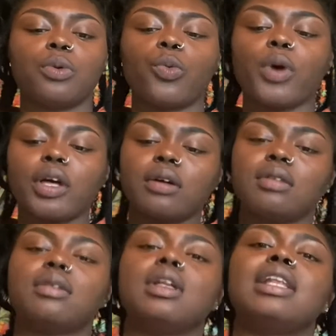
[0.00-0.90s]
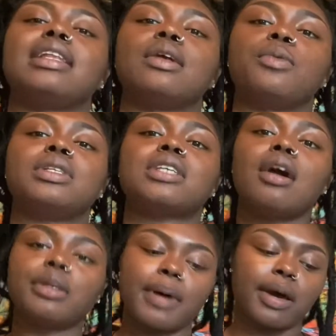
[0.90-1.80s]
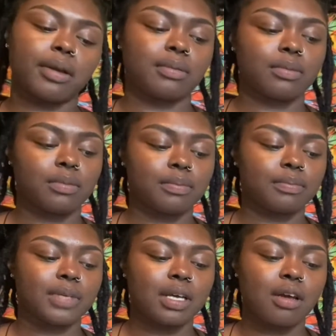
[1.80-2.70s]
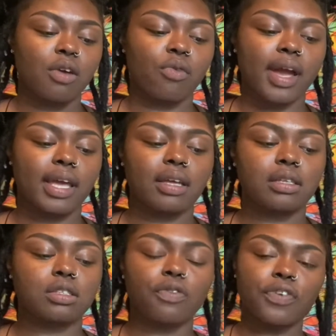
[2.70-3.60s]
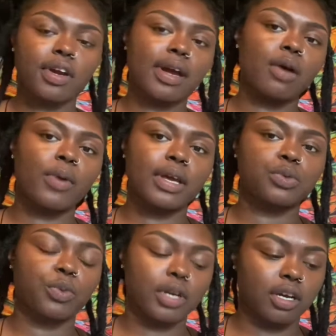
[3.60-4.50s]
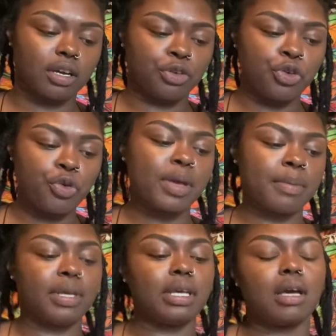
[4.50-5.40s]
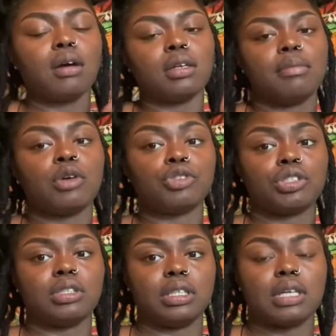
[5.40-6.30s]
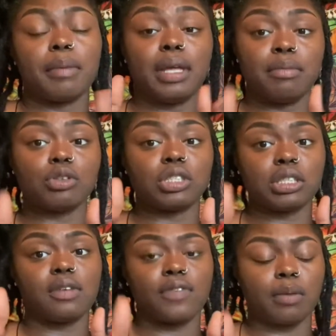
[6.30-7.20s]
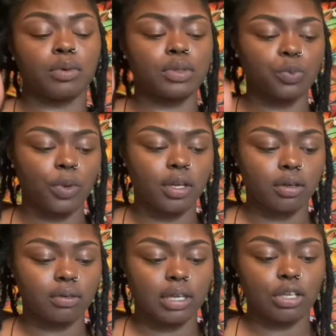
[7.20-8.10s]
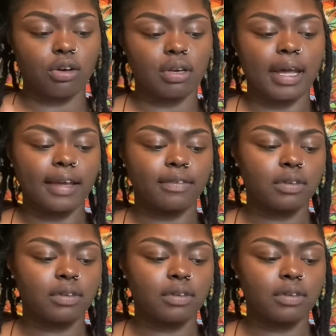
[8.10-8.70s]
Well, we talked about them, right? So figure out ways where you may be emotionally unavailable as well in your life.